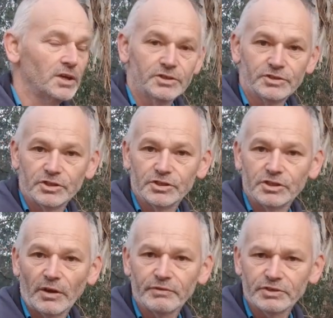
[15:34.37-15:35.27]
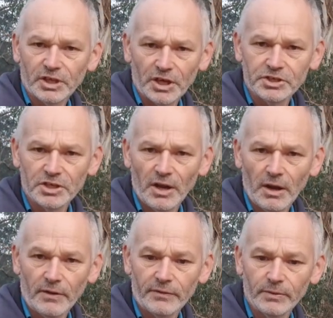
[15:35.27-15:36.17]
There's just devastation
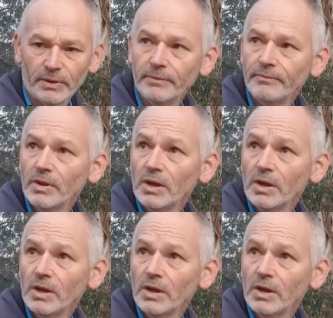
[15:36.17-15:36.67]
everywhere.